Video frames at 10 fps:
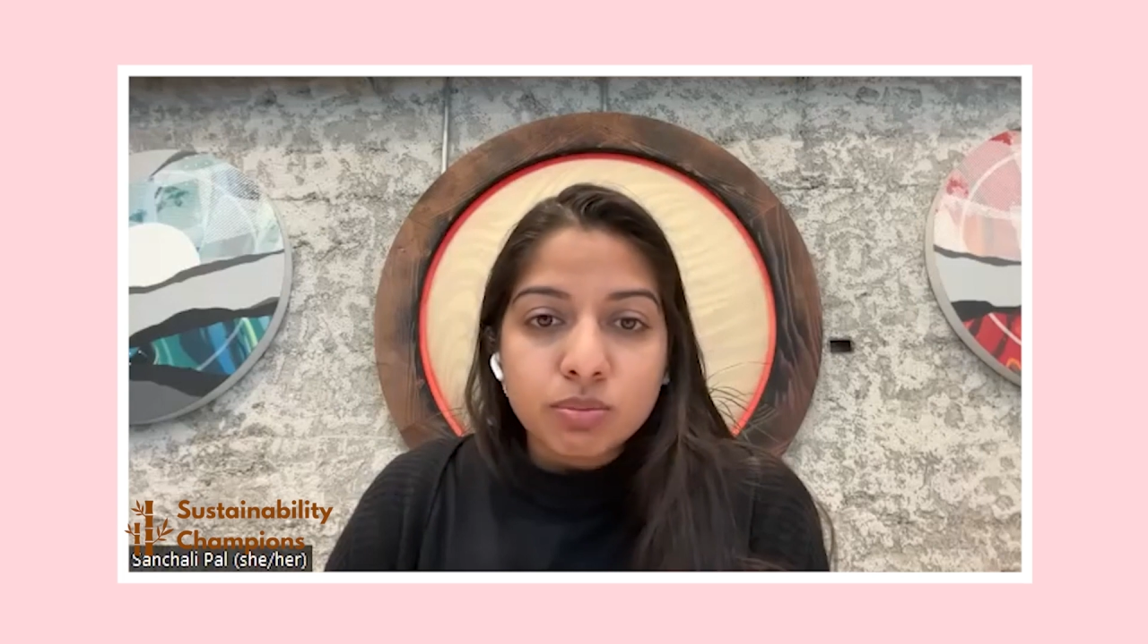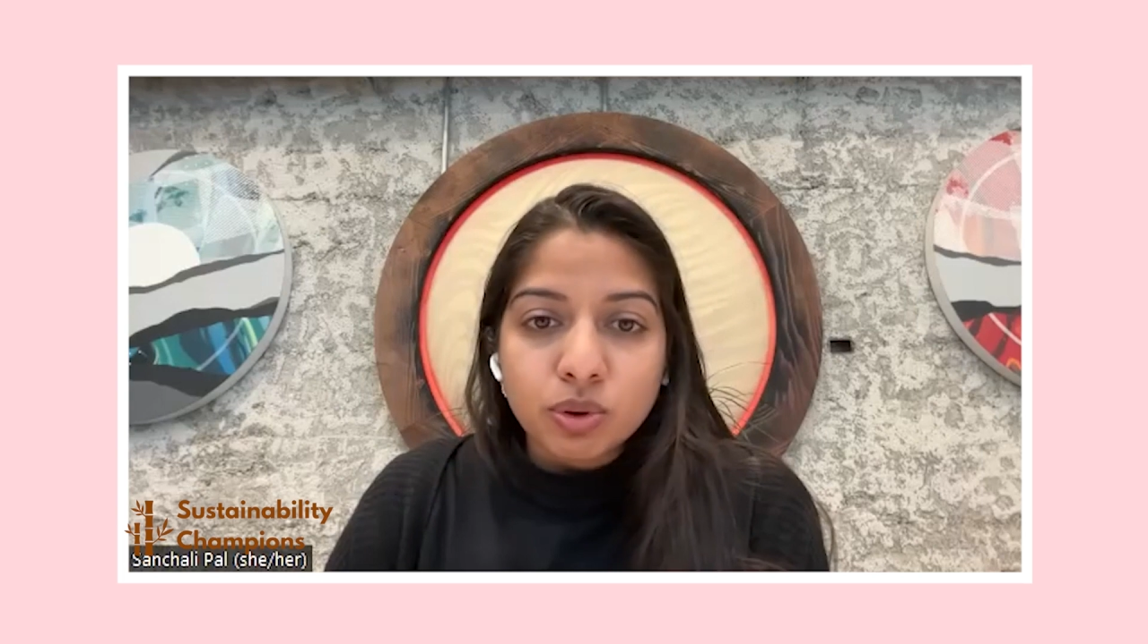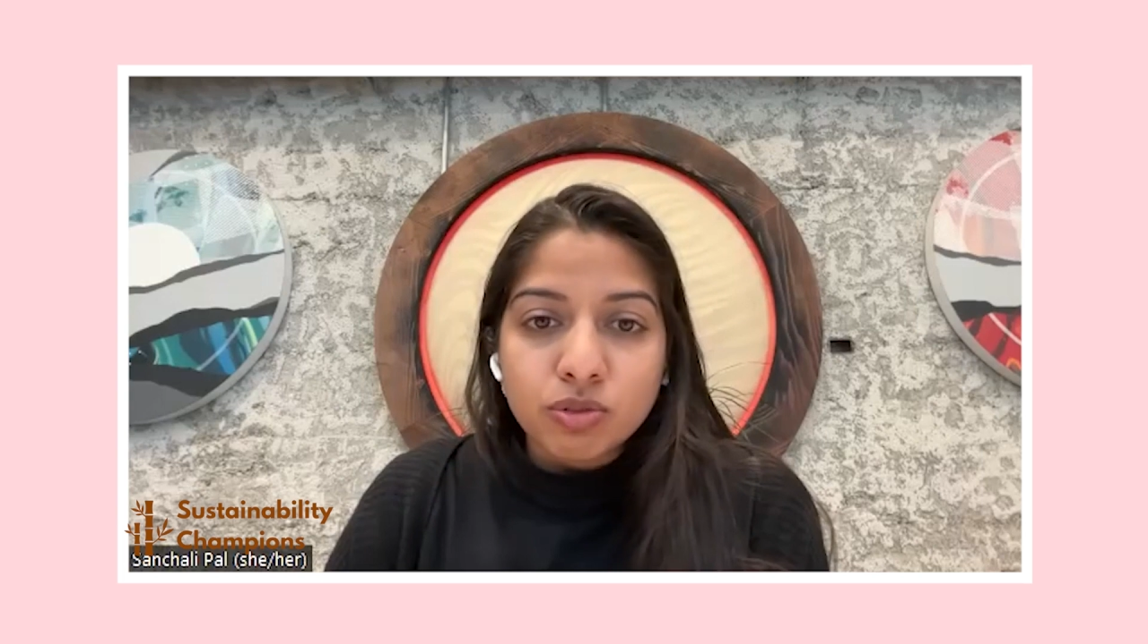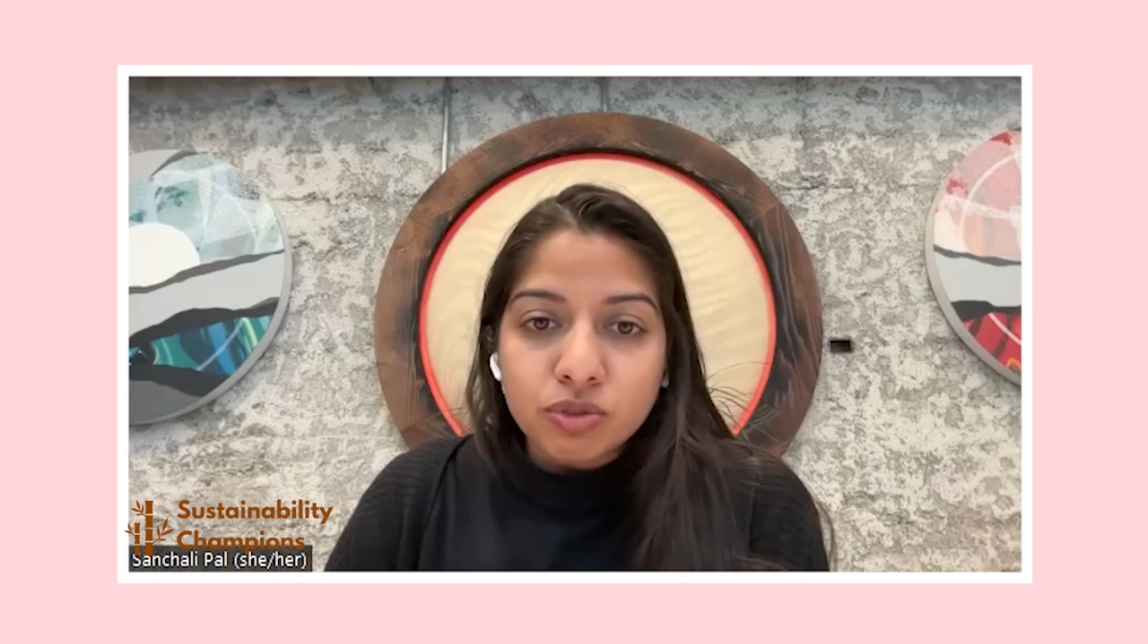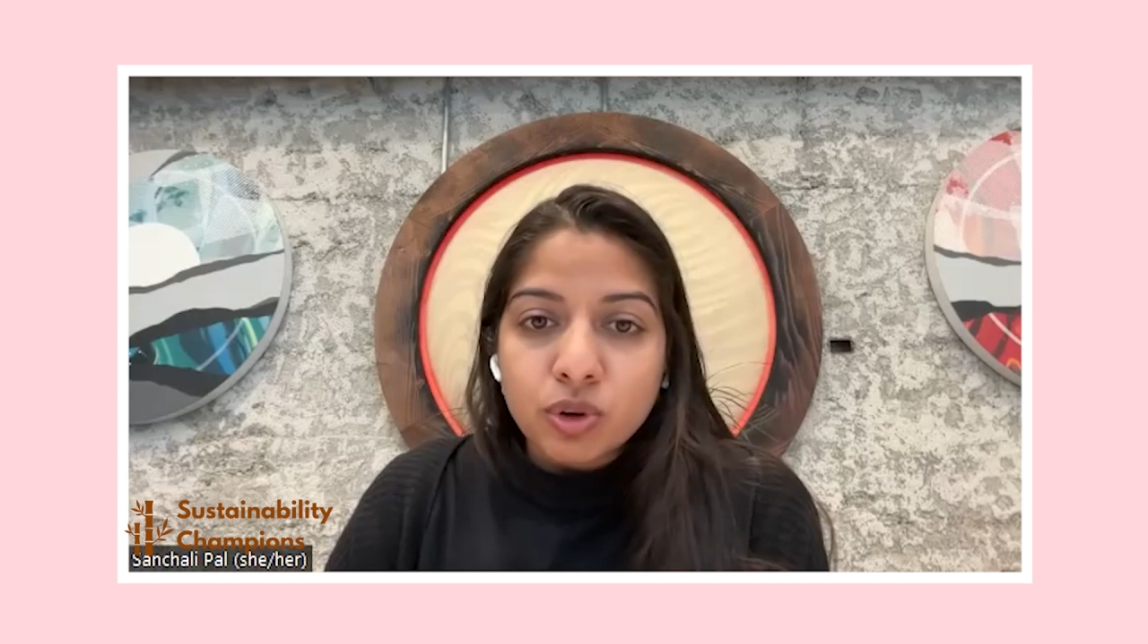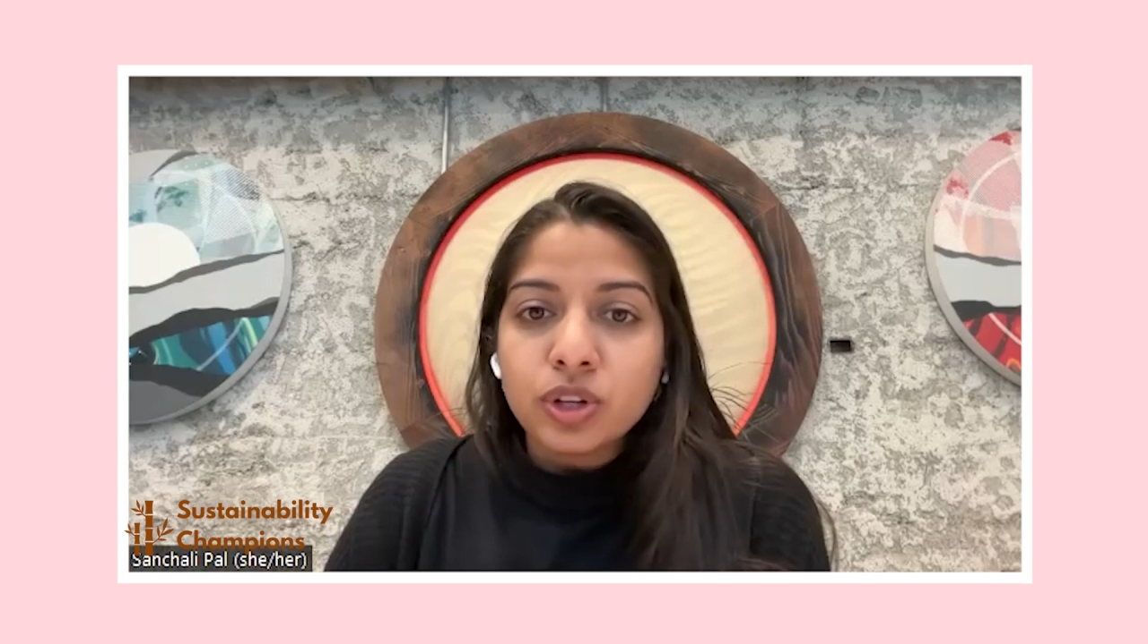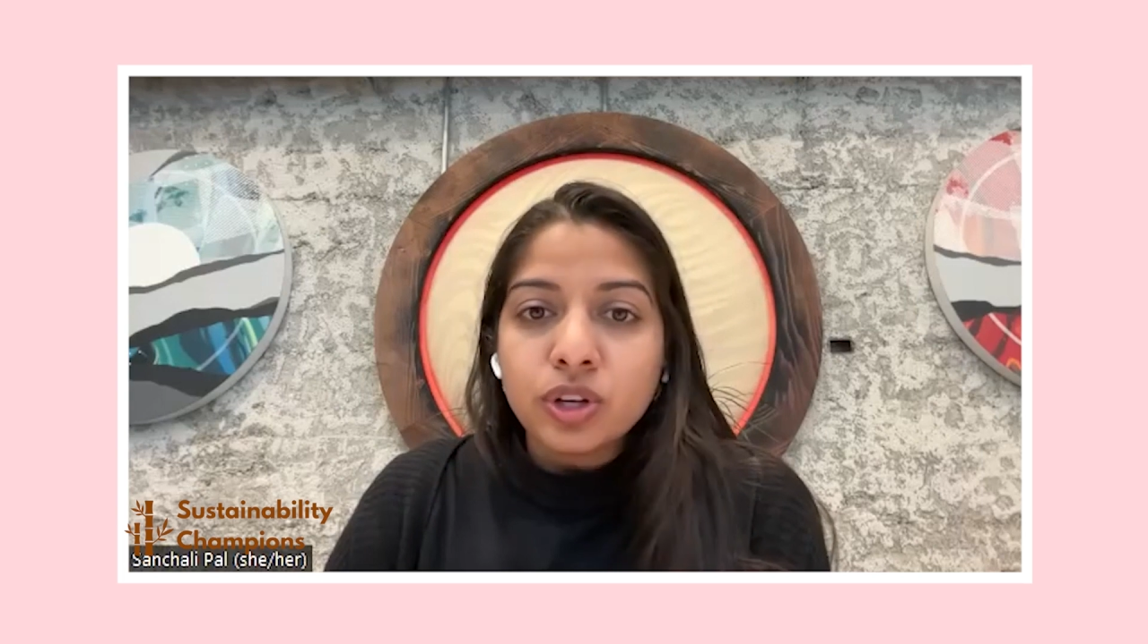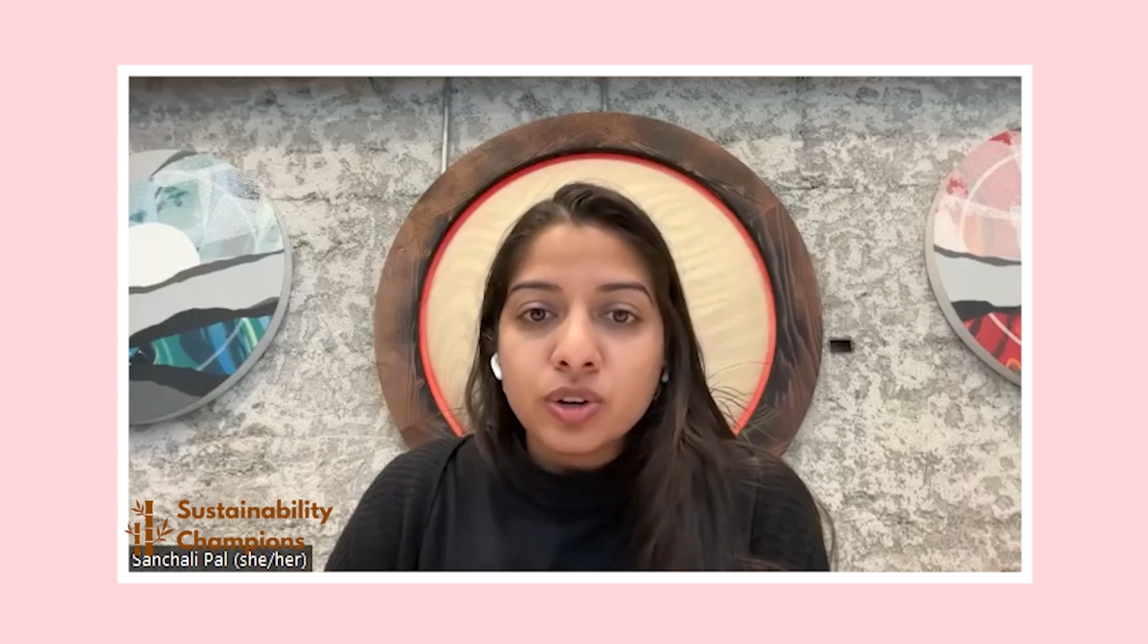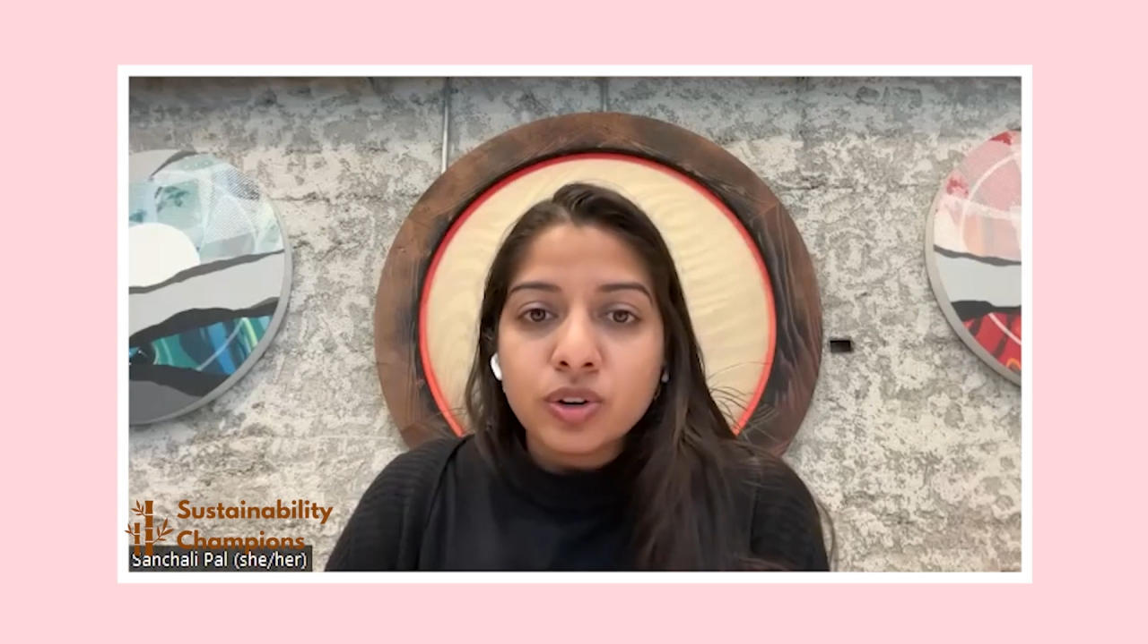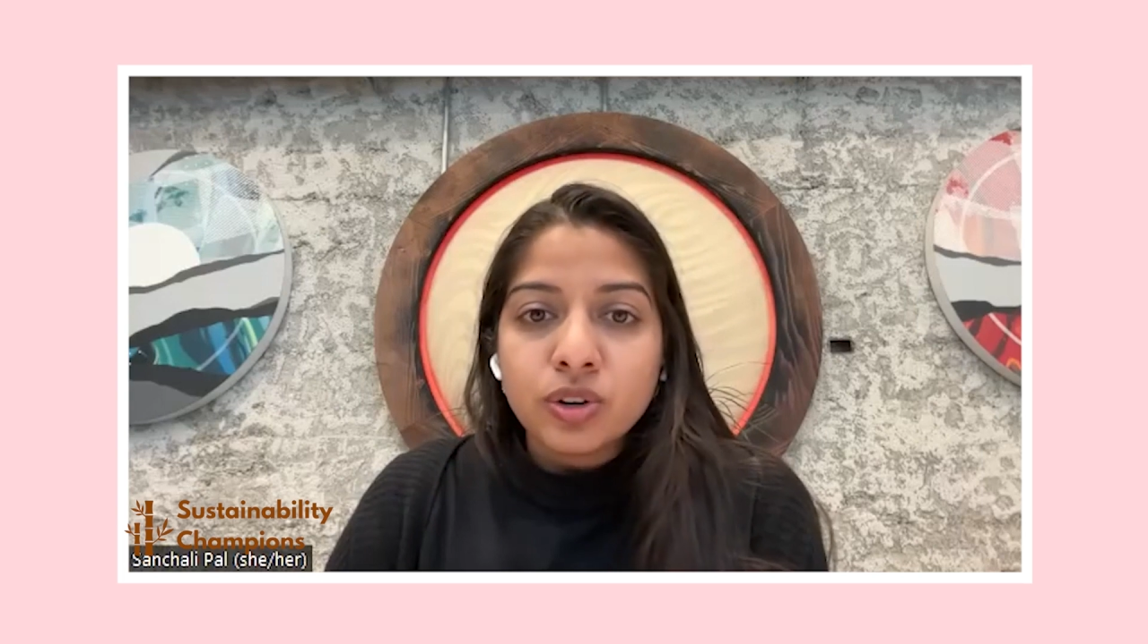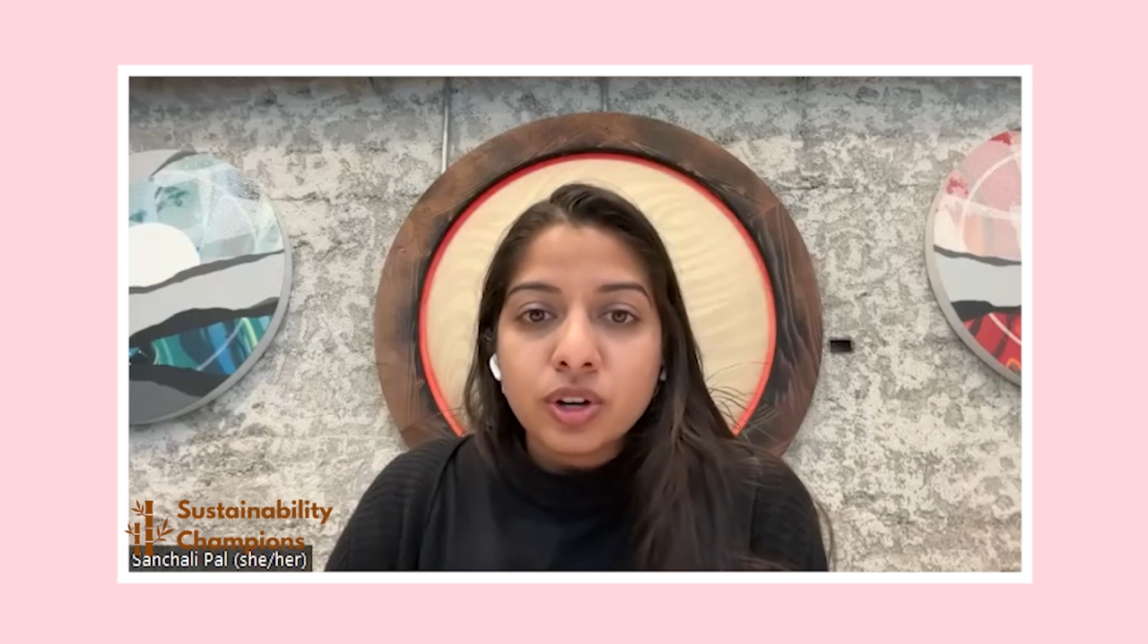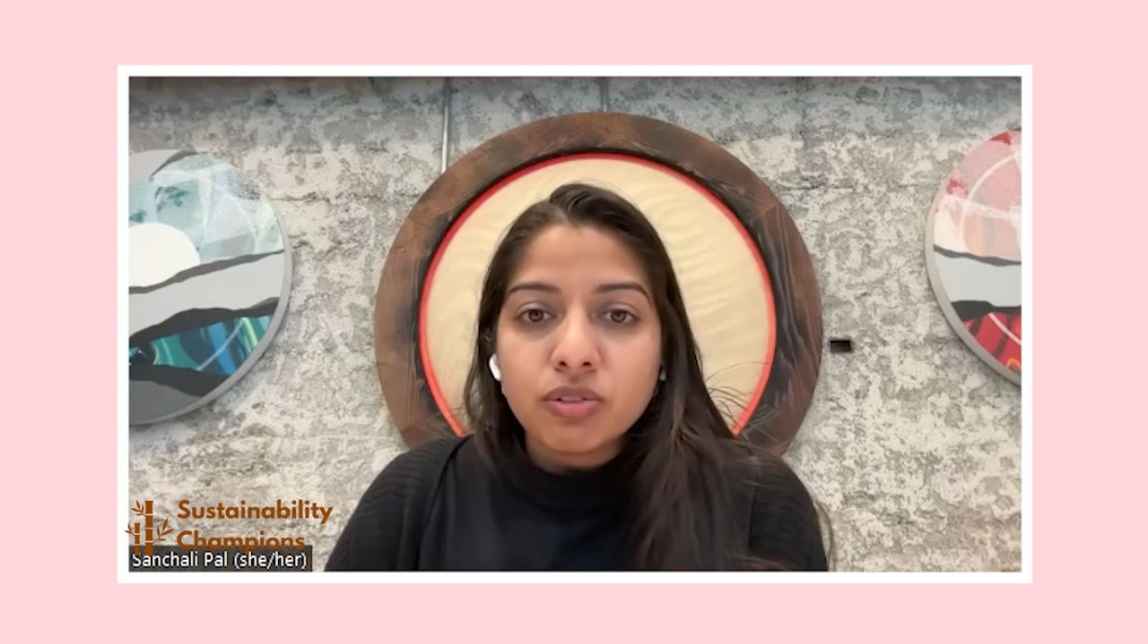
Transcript: portfolio